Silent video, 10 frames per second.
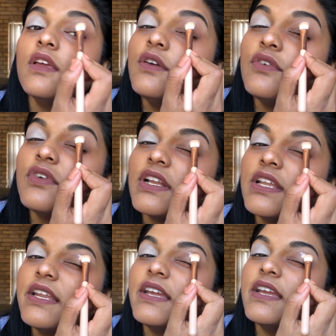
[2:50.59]
You
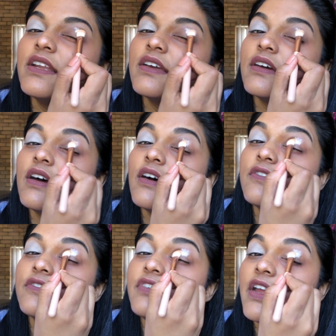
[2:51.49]
really need
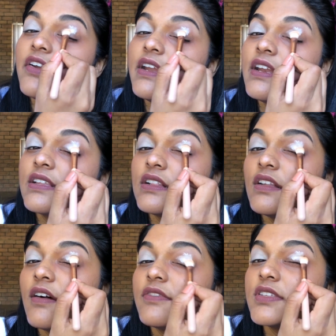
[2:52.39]
very little
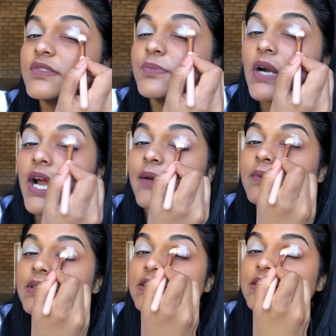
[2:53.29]
of this
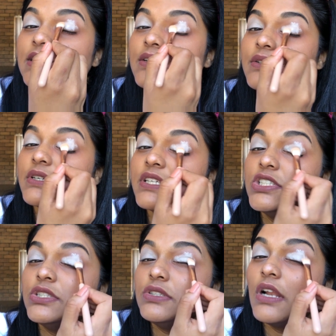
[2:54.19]
primer, so it
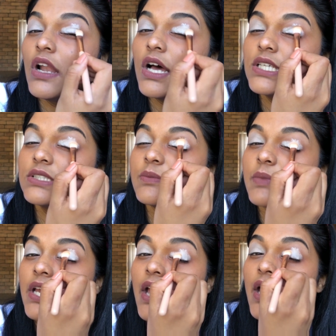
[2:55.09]
should last
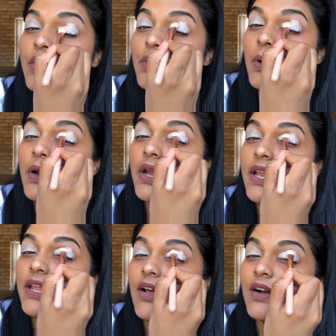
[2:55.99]
me a
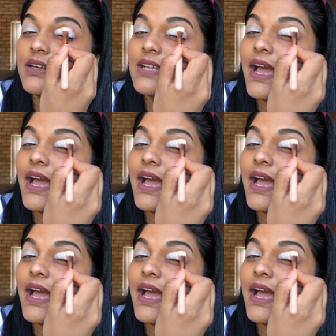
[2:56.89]
really long